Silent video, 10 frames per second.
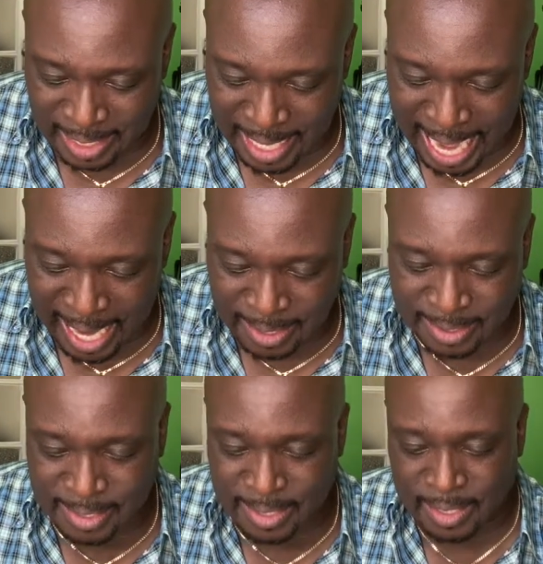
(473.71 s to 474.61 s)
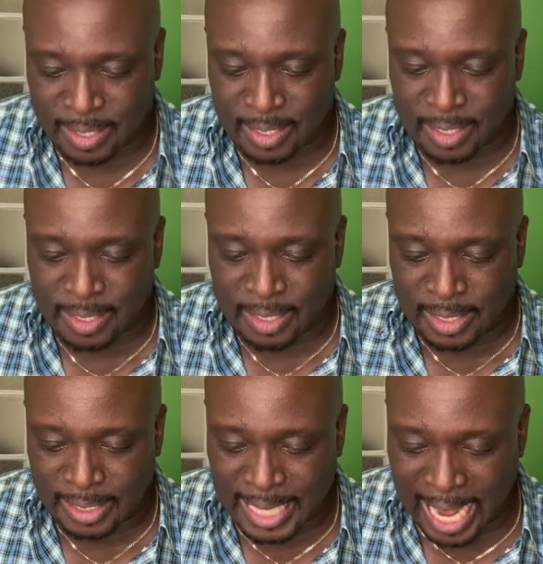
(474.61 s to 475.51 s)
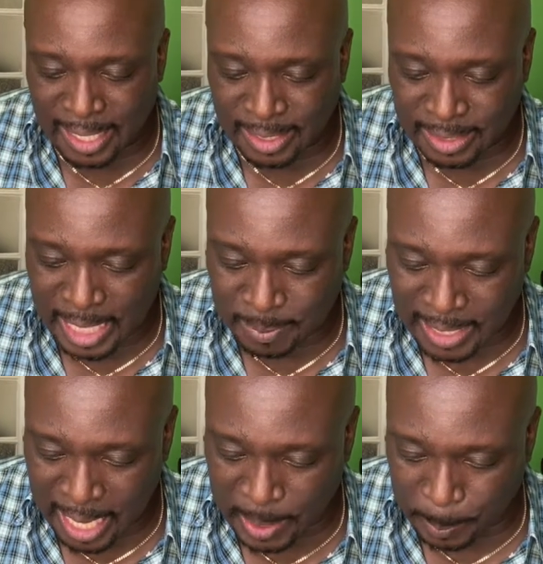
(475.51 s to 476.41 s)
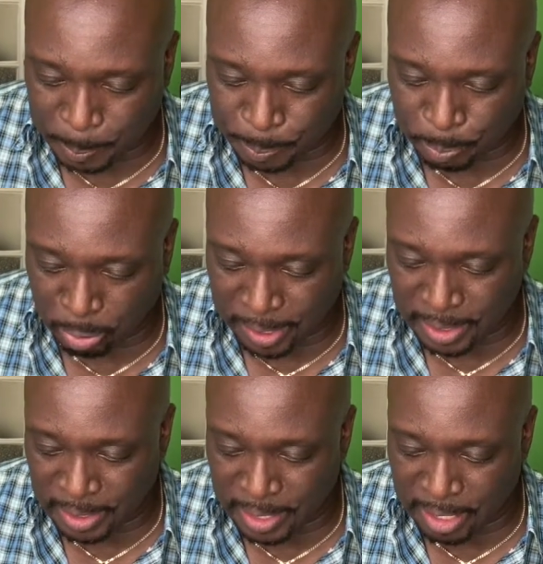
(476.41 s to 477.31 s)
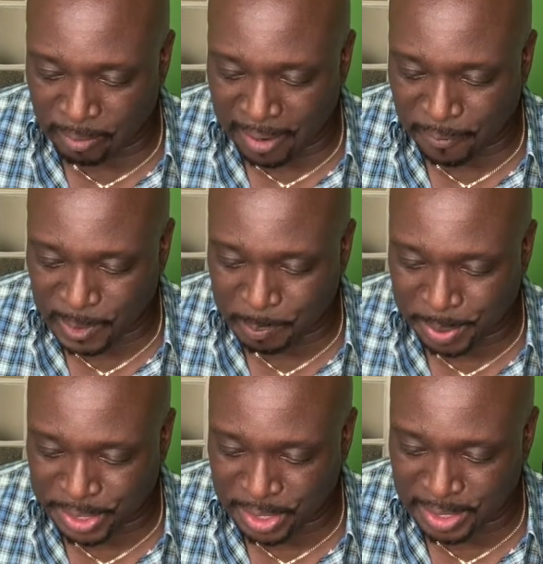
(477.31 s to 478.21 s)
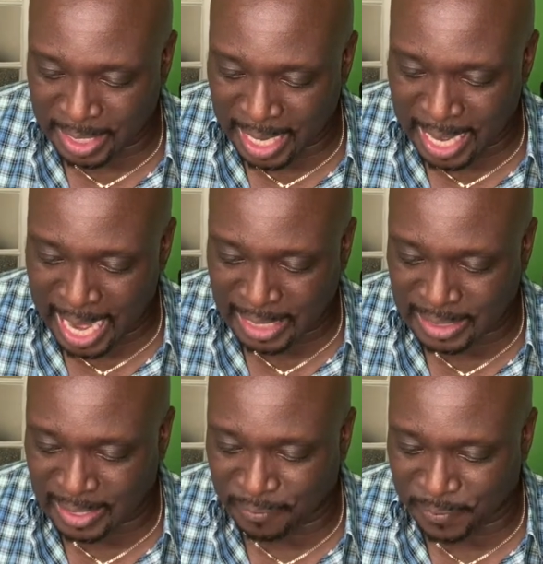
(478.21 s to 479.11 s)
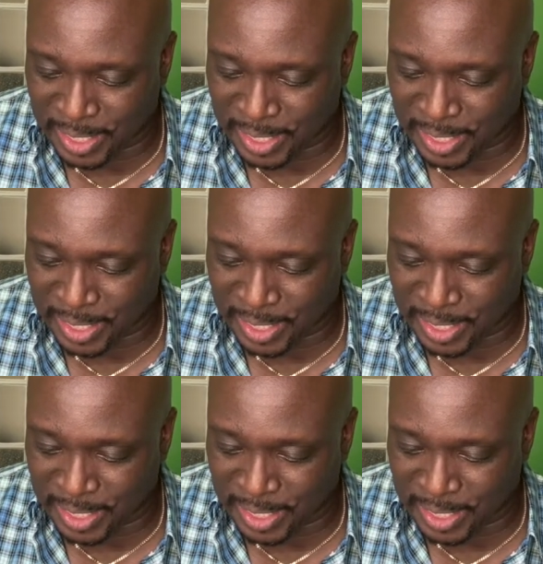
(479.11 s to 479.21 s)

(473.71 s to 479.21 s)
asks, got any tips how to print a reference picture that actually fit